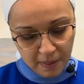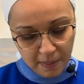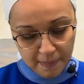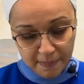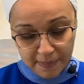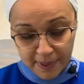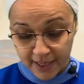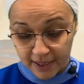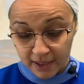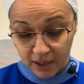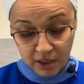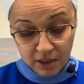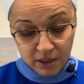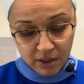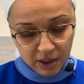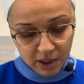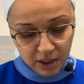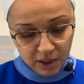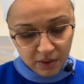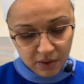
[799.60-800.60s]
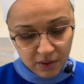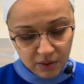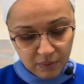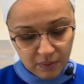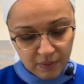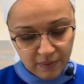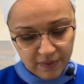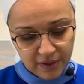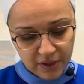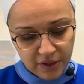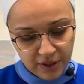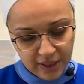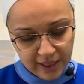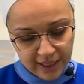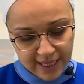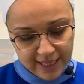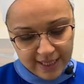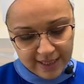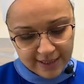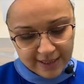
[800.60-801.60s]
but continued to
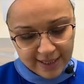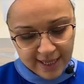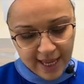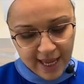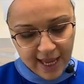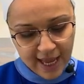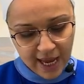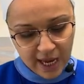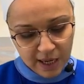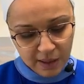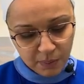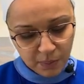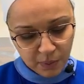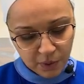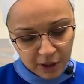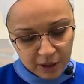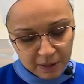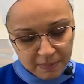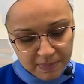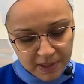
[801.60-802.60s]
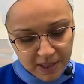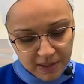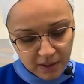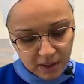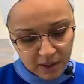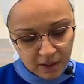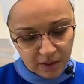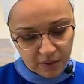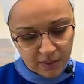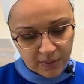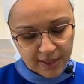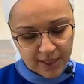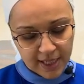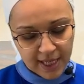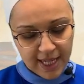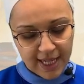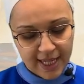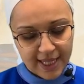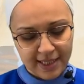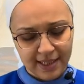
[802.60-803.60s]
evangelize and work miracles
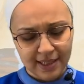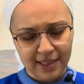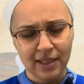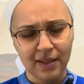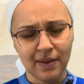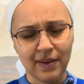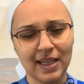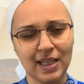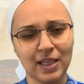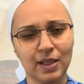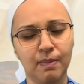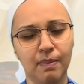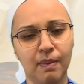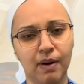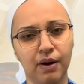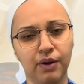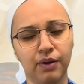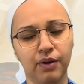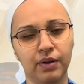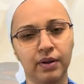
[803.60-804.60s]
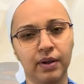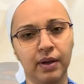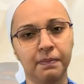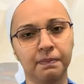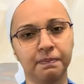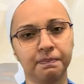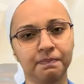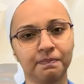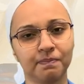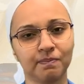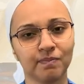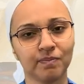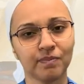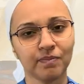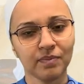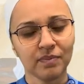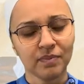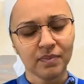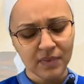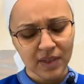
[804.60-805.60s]
until his martyrdom.
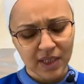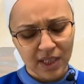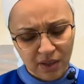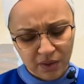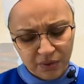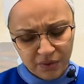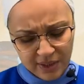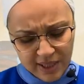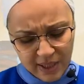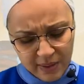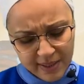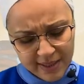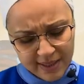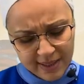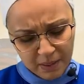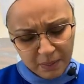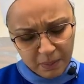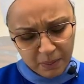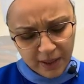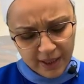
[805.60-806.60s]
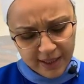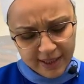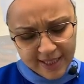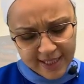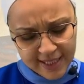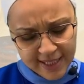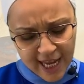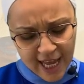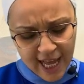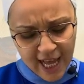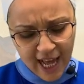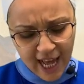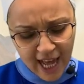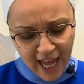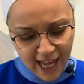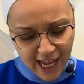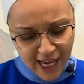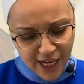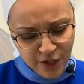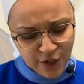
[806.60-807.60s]
But today we celebrate this
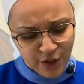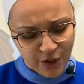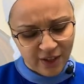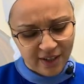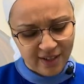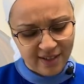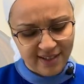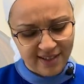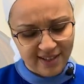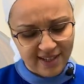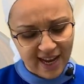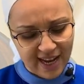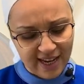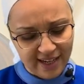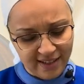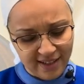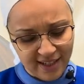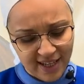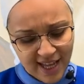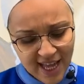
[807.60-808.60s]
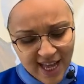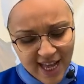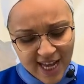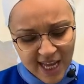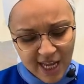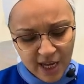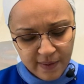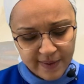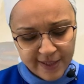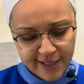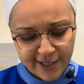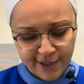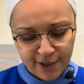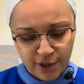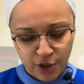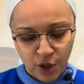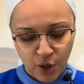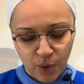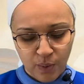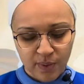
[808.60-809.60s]
ancient saint. He was
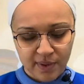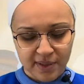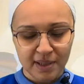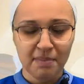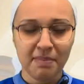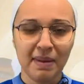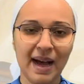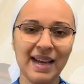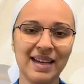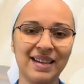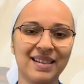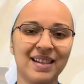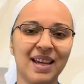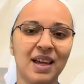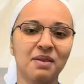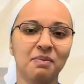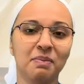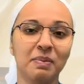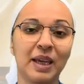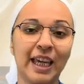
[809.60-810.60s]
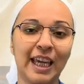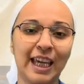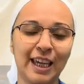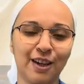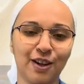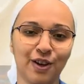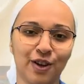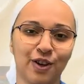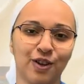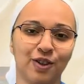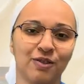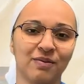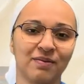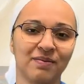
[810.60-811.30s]
chosen by St. Peter.